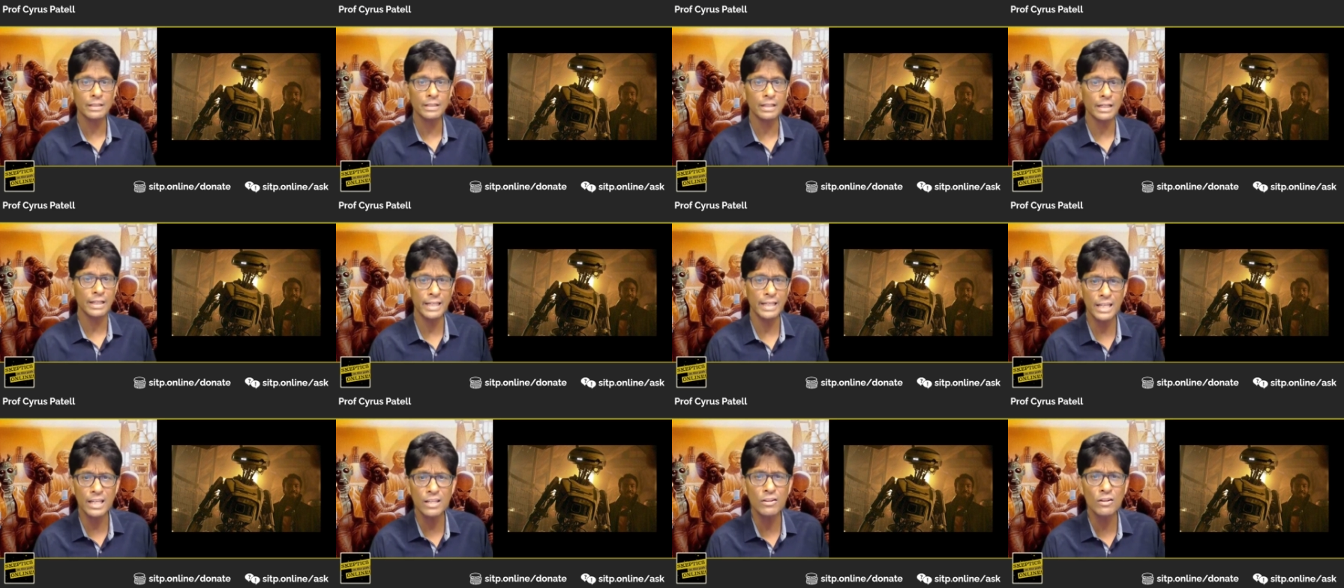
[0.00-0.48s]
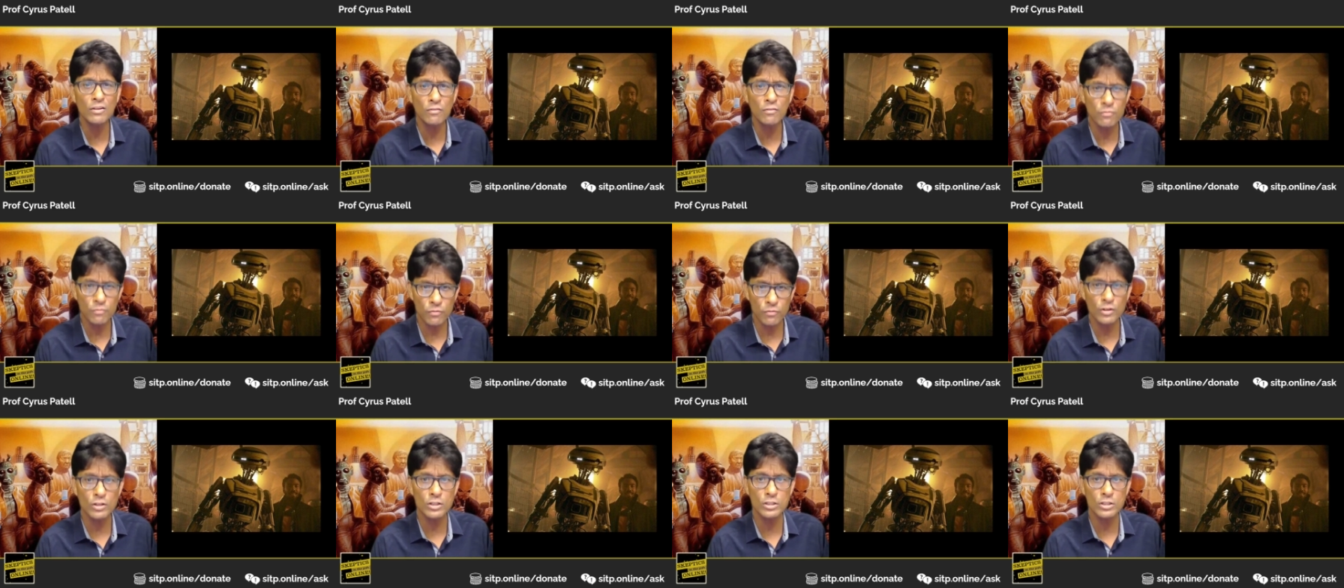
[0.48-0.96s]
In the
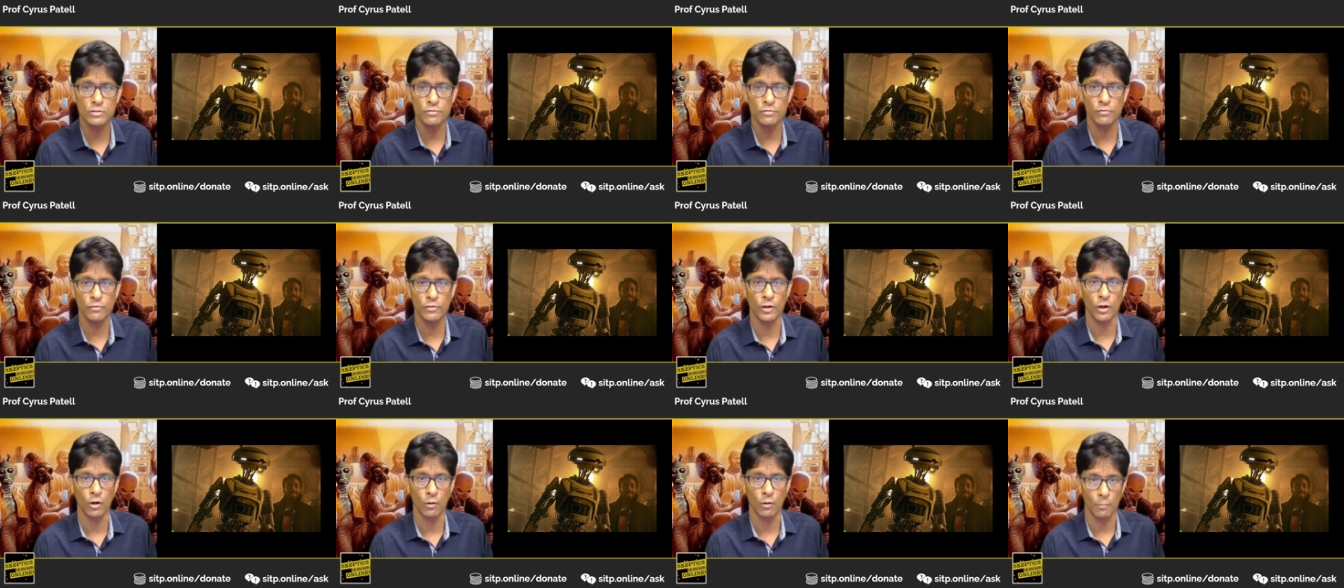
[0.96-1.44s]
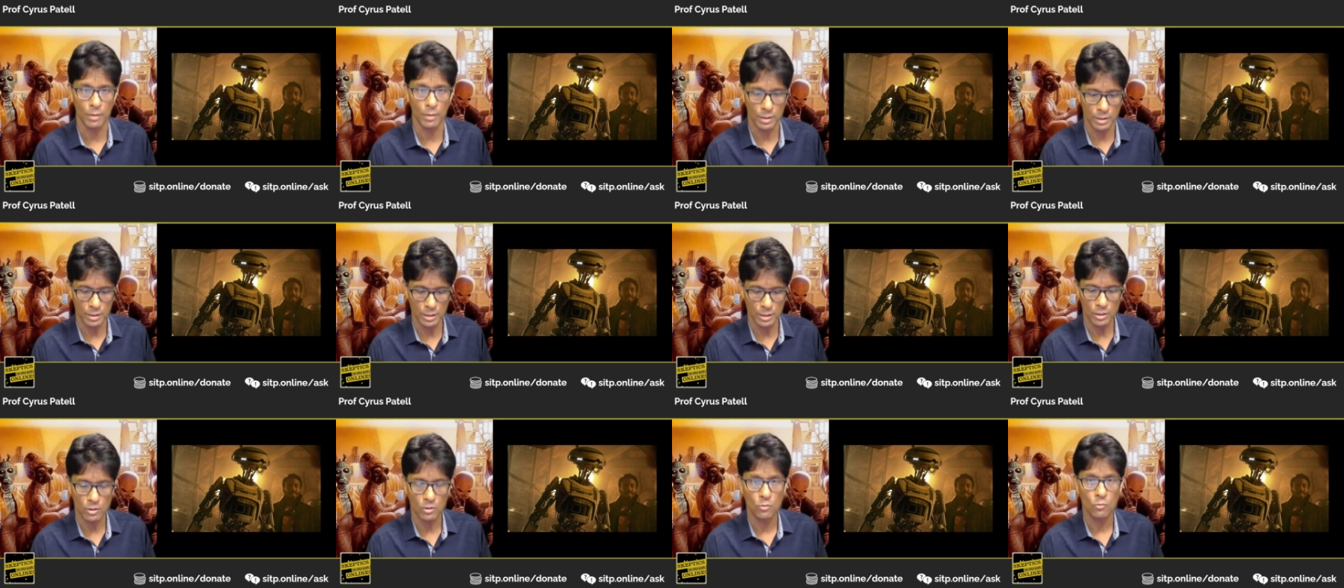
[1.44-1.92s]
first film,
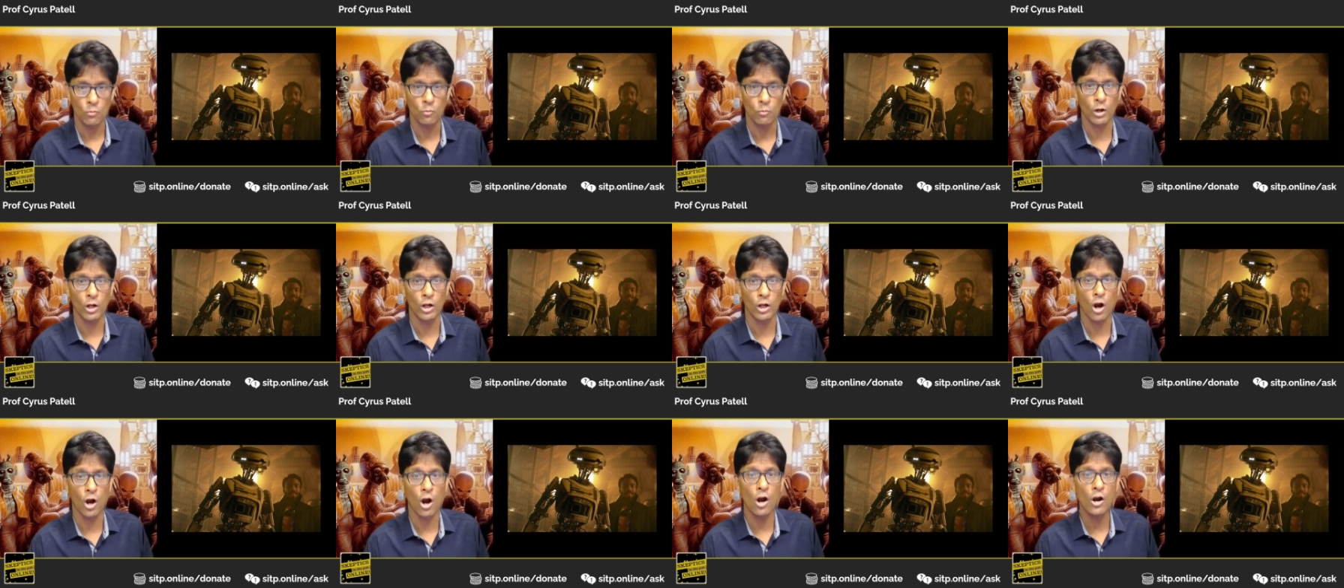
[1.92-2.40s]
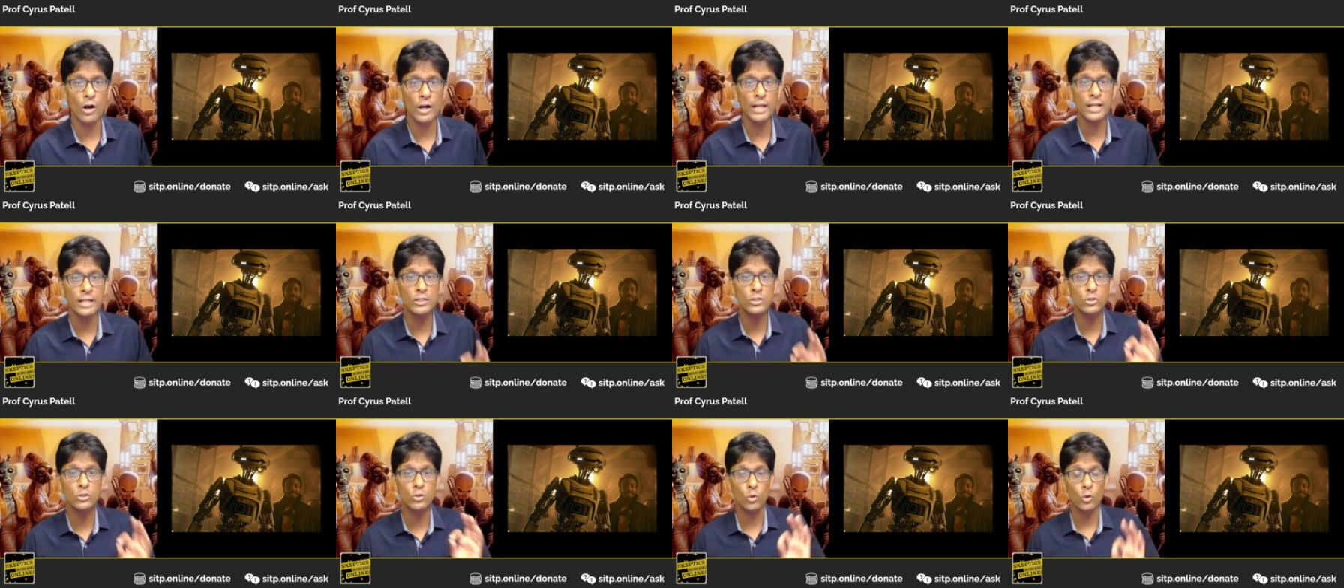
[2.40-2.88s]

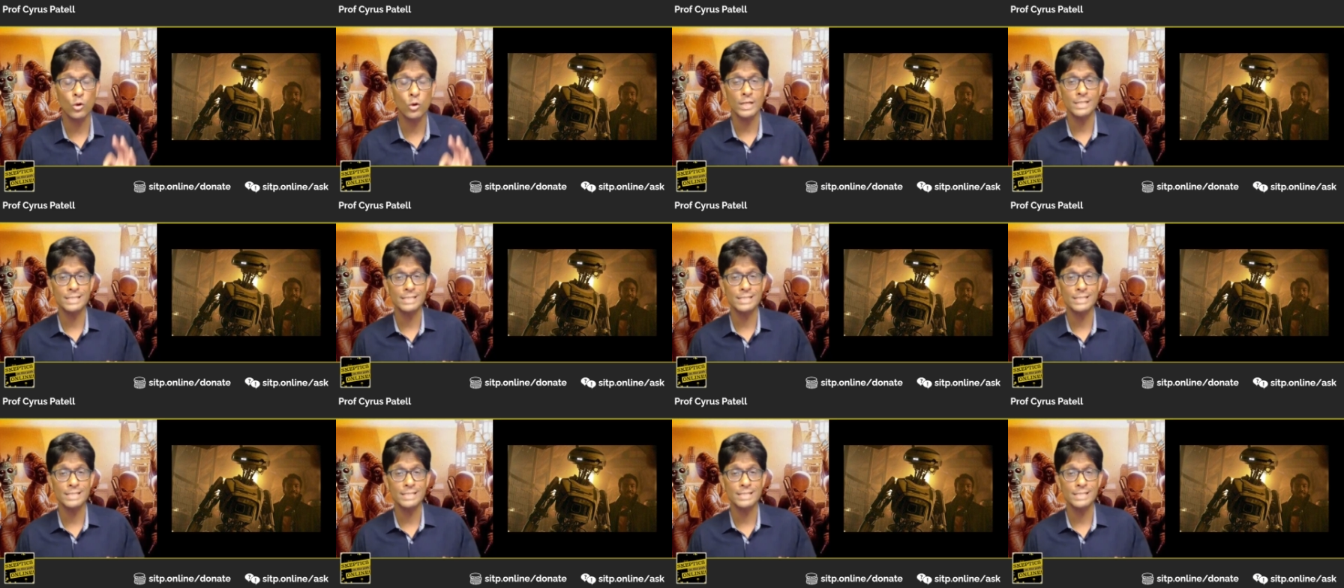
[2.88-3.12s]
regarding droids